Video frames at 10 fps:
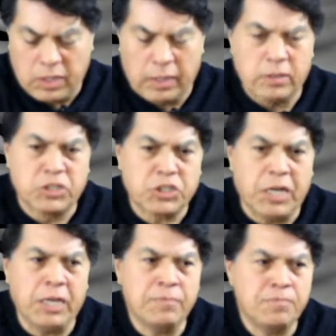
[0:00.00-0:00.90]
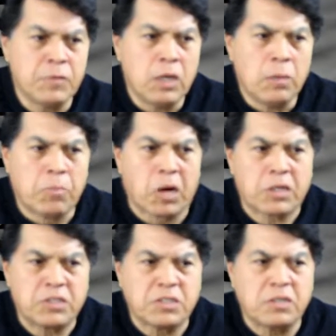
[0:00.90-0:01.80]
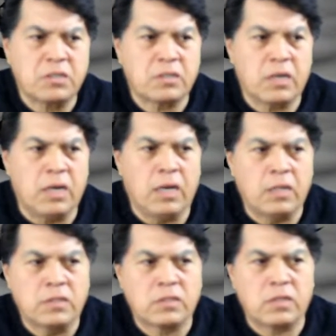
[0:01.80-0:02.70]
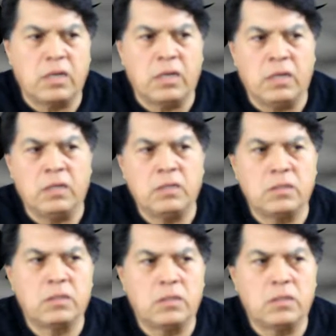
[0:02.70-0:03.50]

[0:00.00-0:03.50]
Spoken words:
And they're saying Parkinson's as a